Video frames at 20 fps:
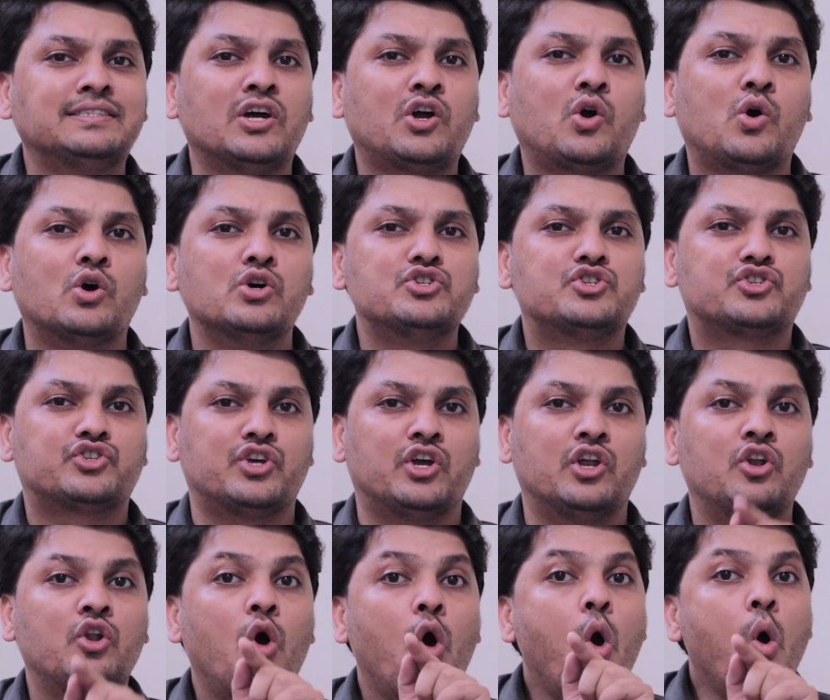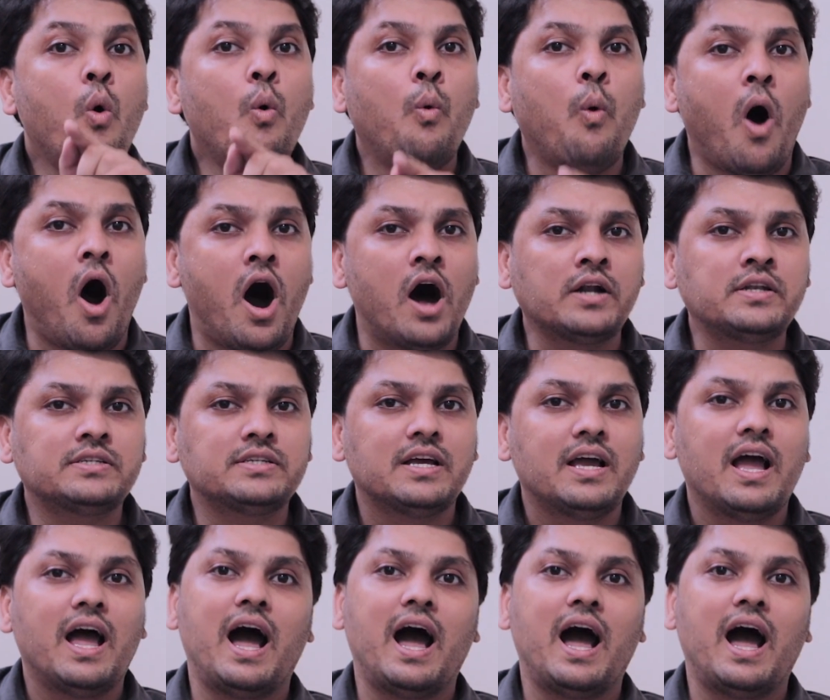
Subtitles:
the question what,